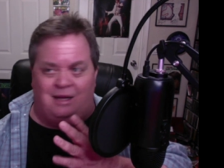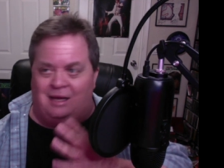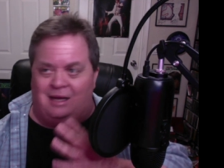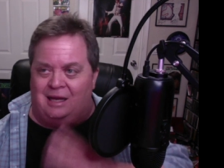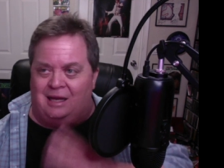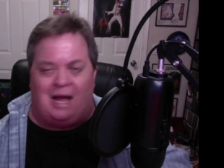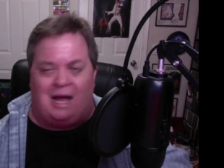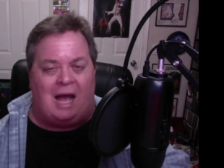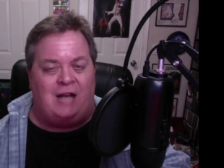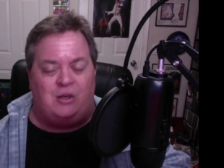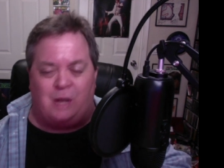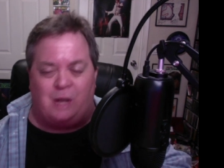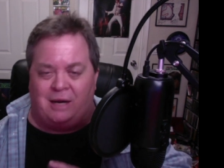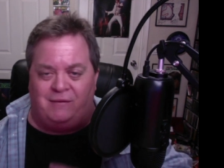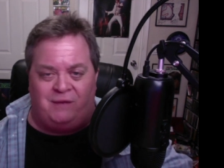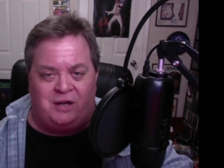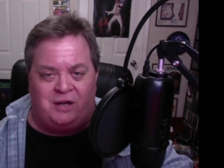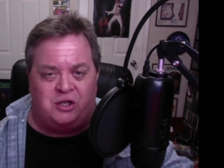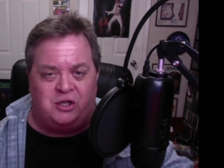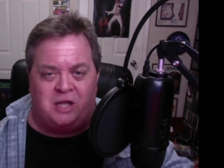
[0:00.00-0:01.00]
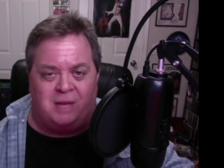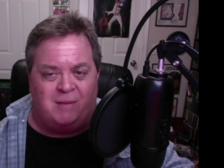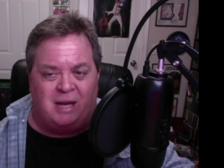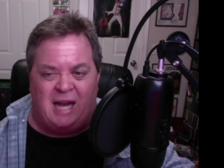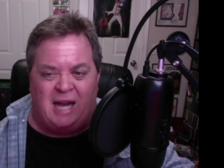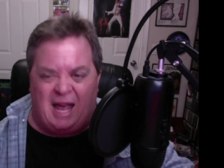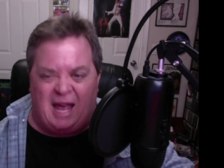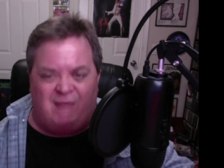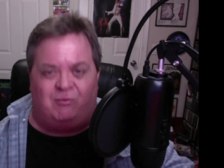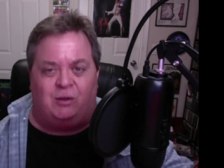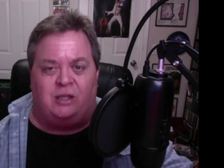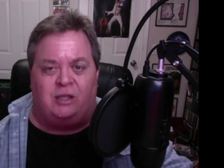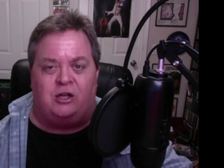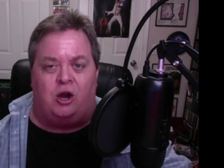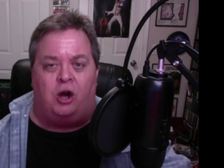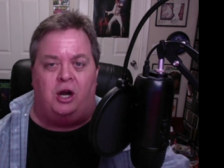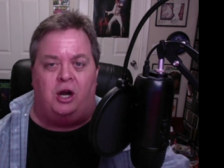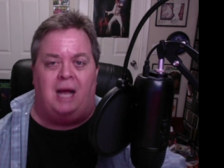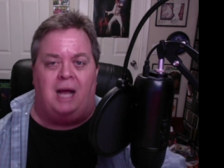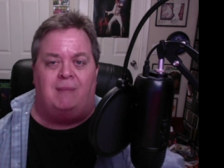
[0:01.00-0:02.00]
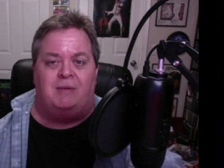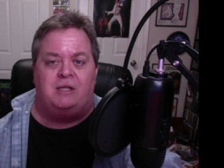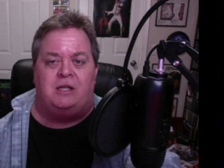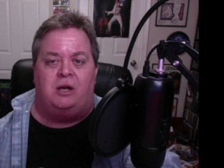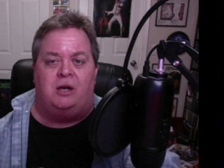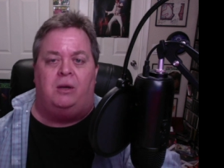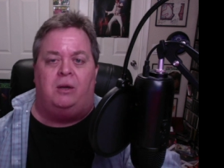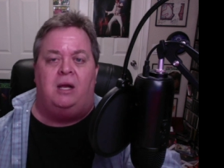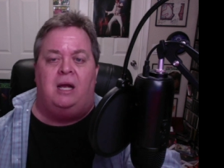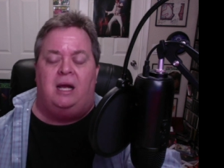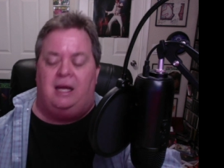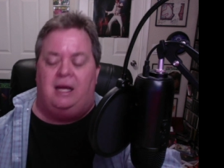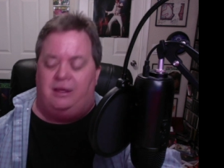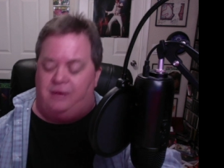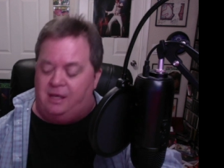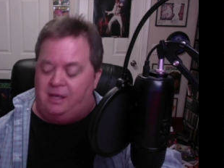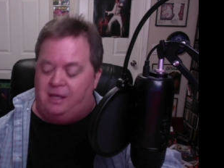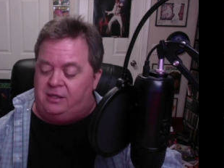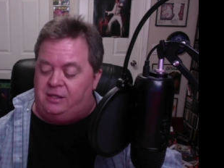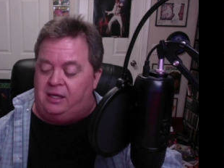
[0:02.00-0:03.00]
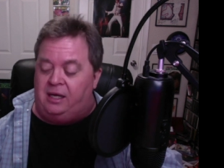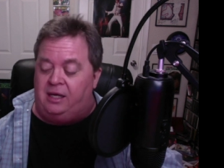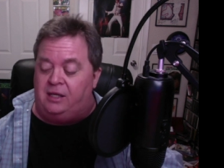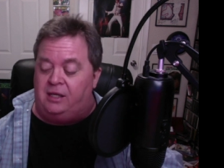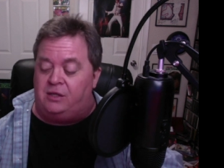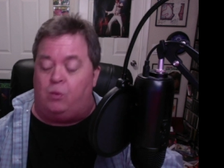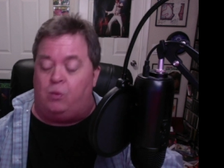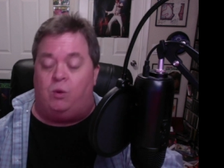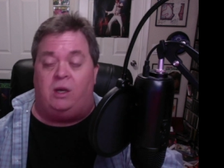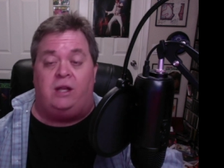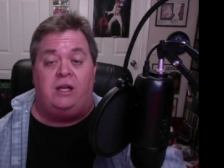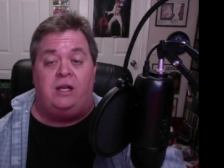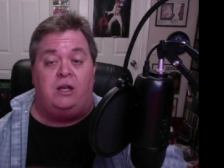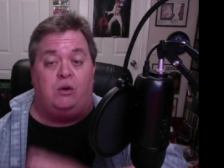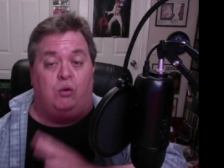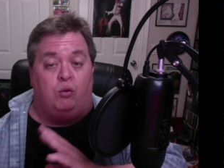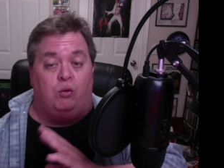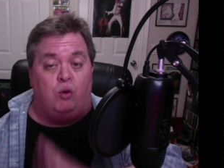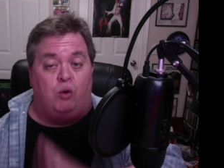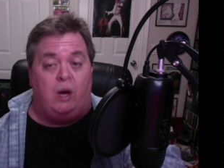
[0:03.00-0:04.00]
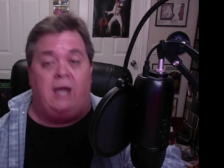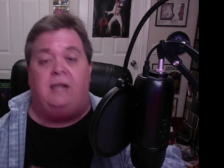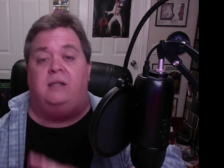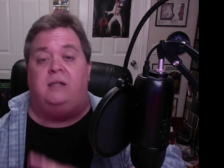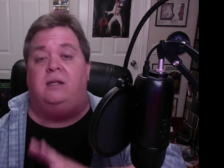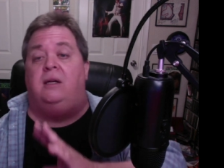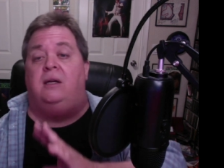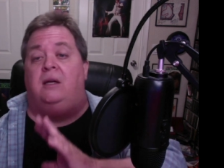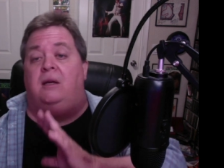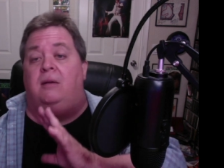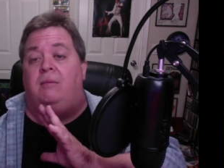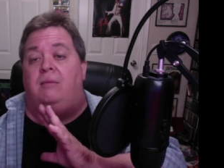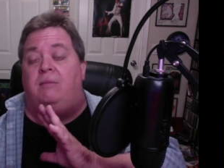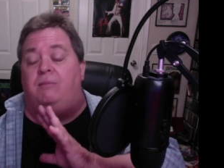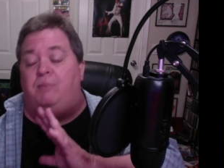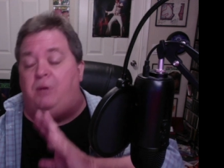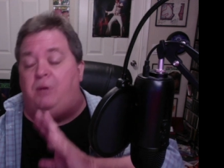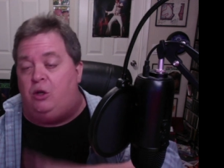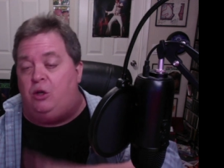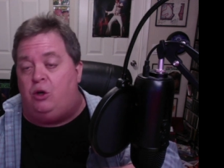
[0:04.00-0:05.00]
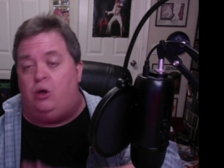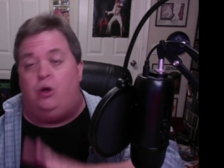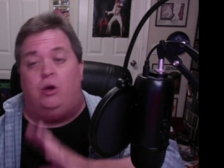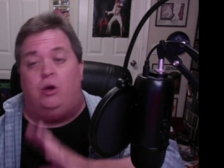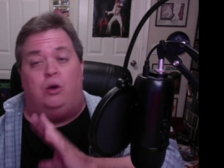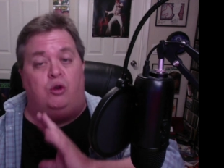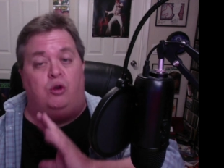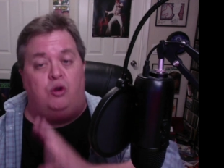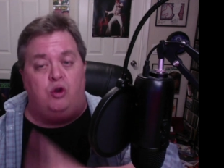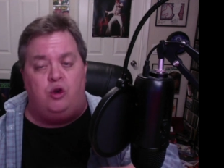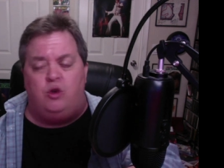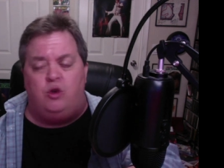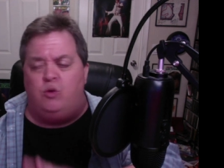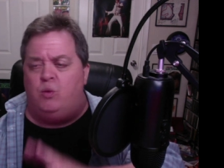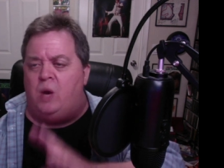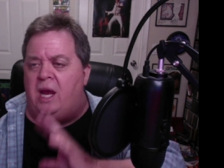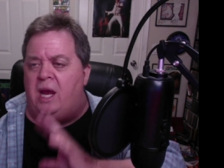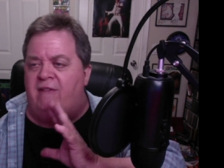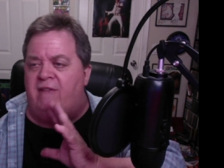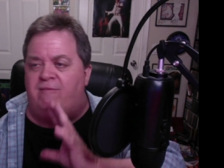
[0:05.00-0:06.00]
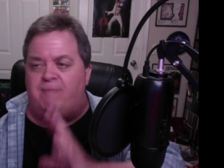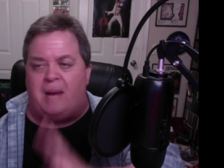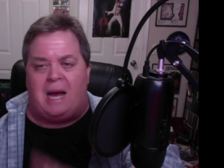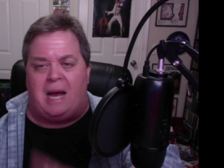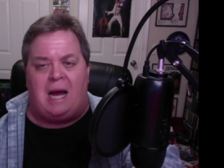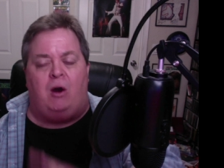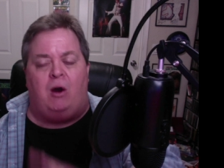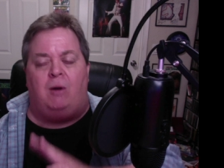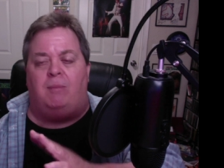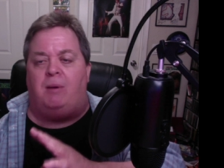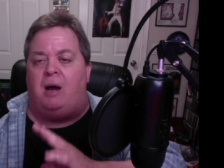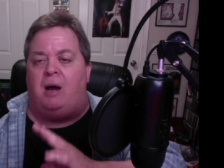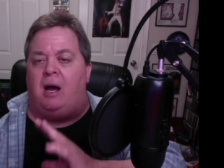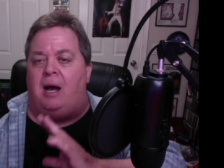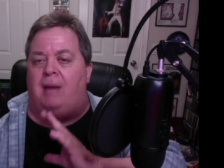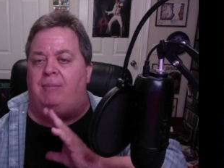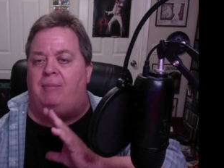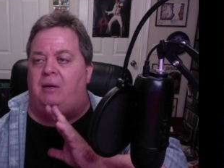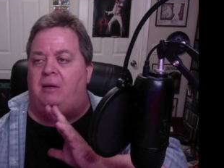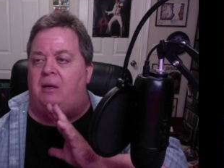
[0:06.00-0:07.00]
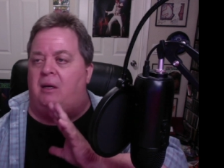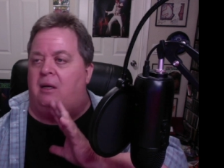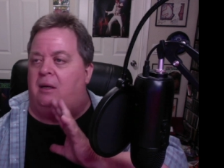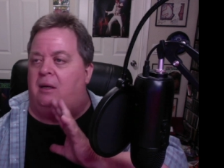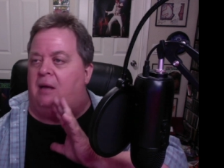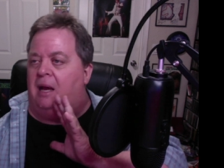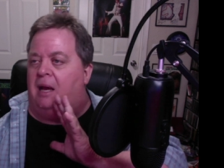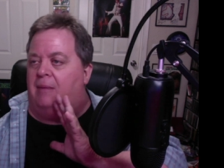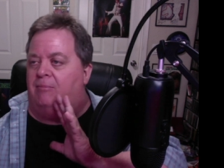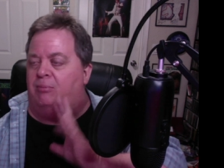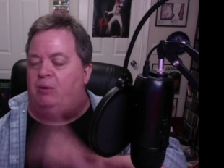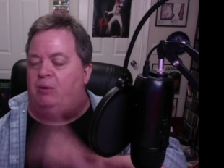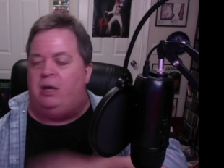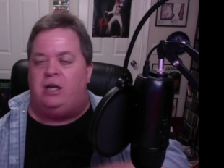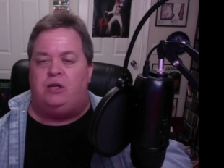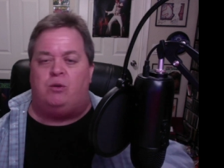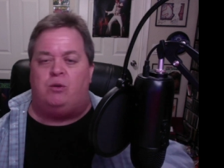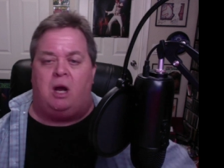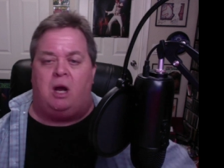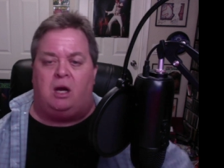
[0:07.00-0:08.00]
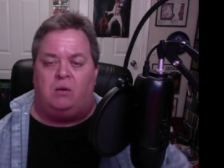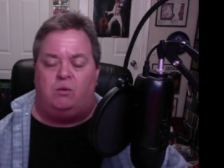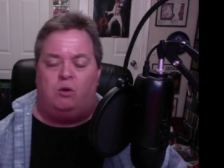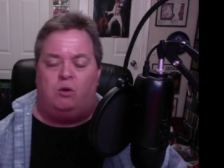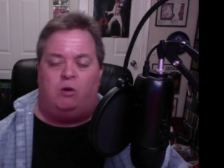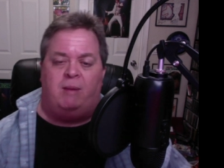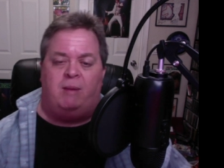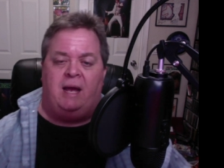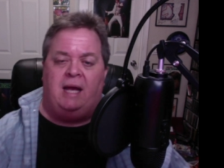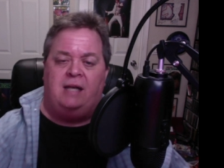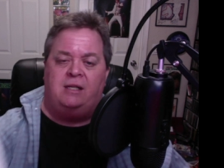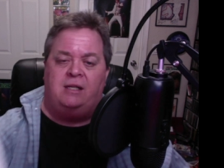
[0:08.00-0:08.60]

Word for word: I try to feature them in every darn episode. This is one of the great pure new wave power pop uh, British rock and roll bands,